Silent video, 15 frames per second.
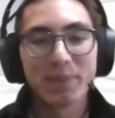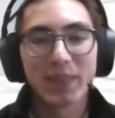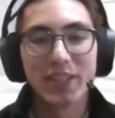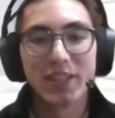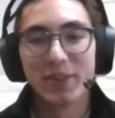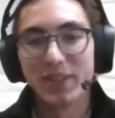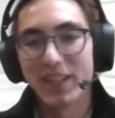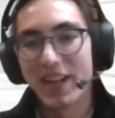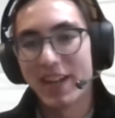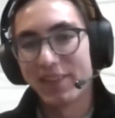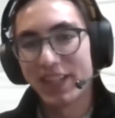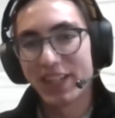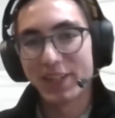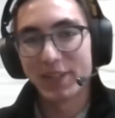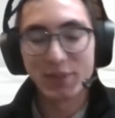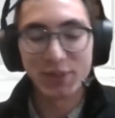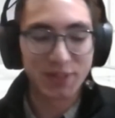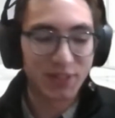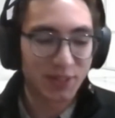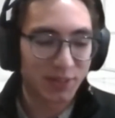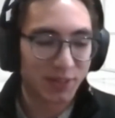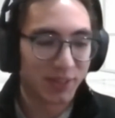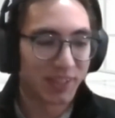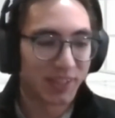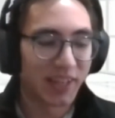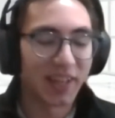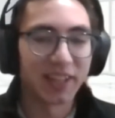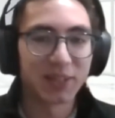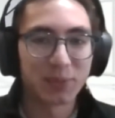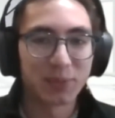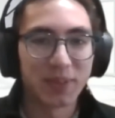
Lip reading: a lot of like your traditional attacks,